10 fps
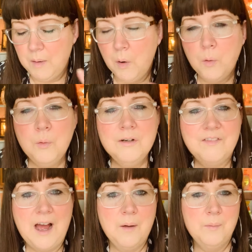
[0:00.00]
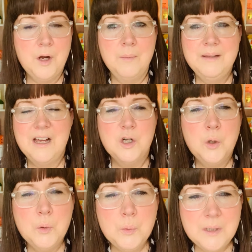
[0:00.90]
All of that coming, that
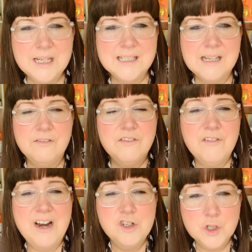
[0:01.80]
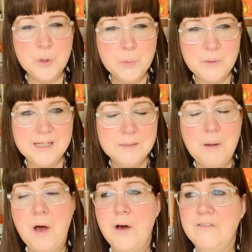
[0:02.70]
coolness, that fresh coolness
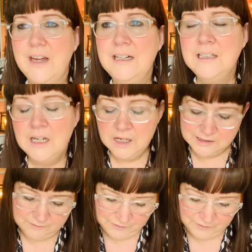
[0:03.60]
part of it. So if